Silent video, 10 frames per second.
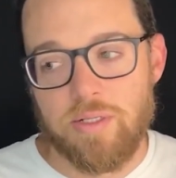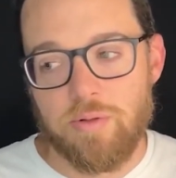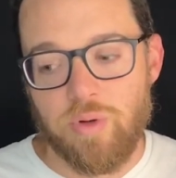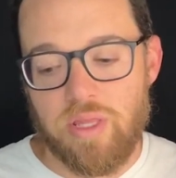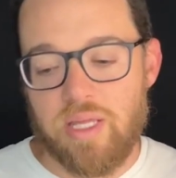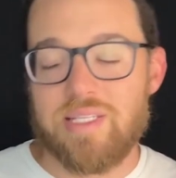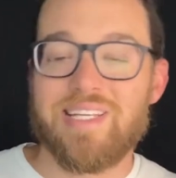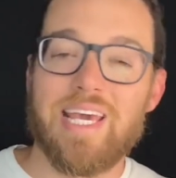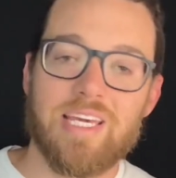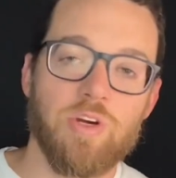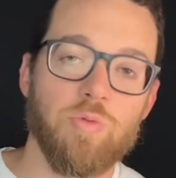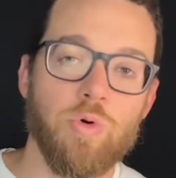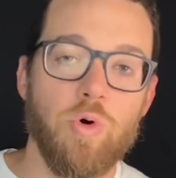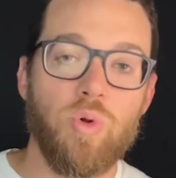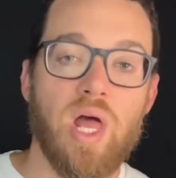Whether that's taking a
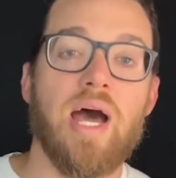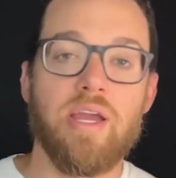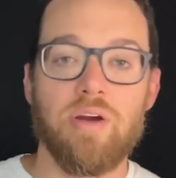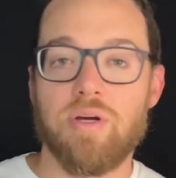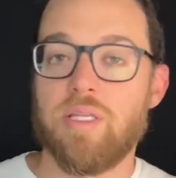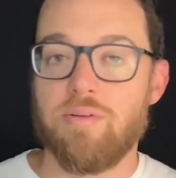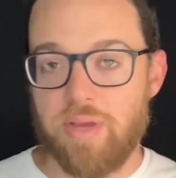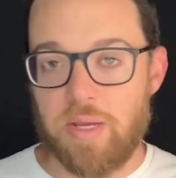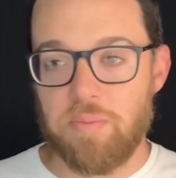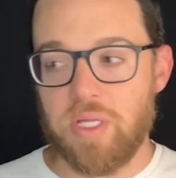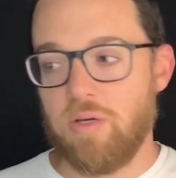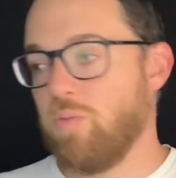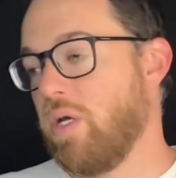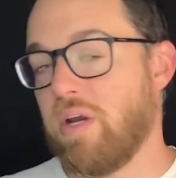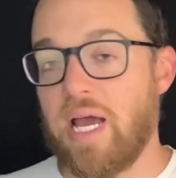role higher in the family,
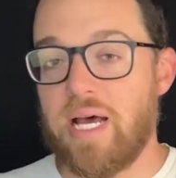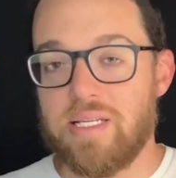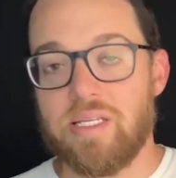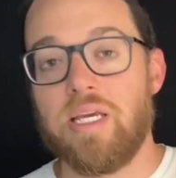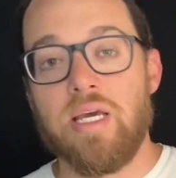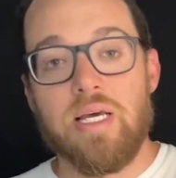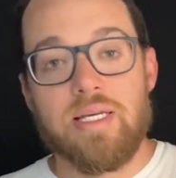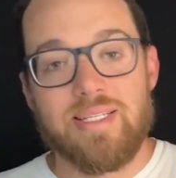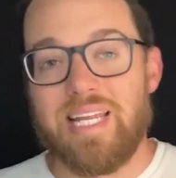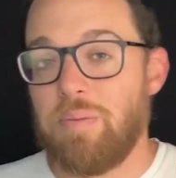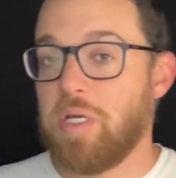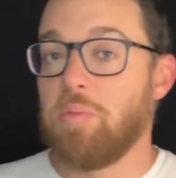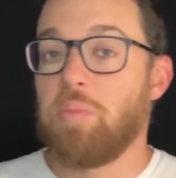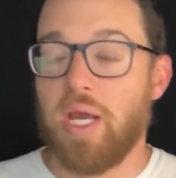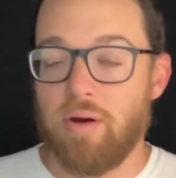whether as a step
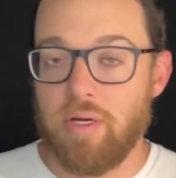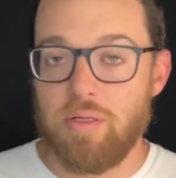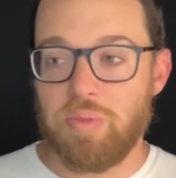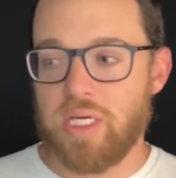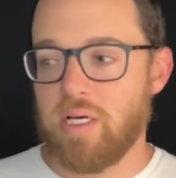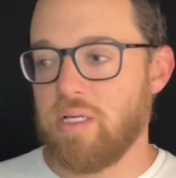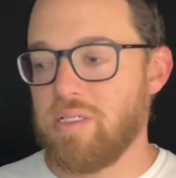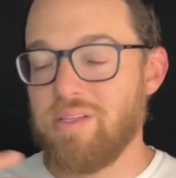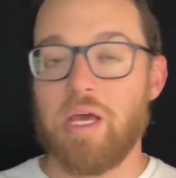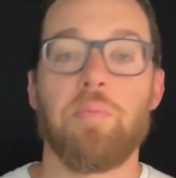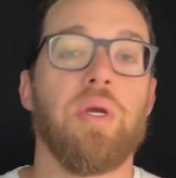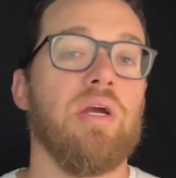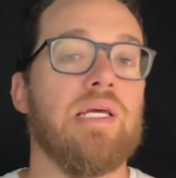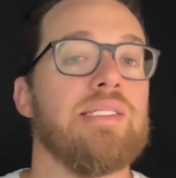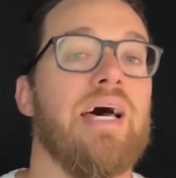in parent because you know, that
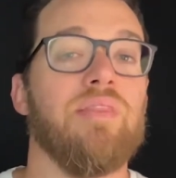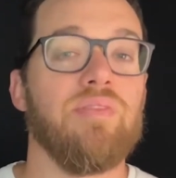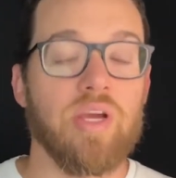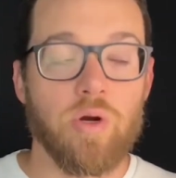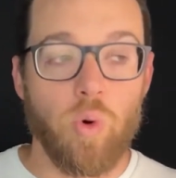parent is not there,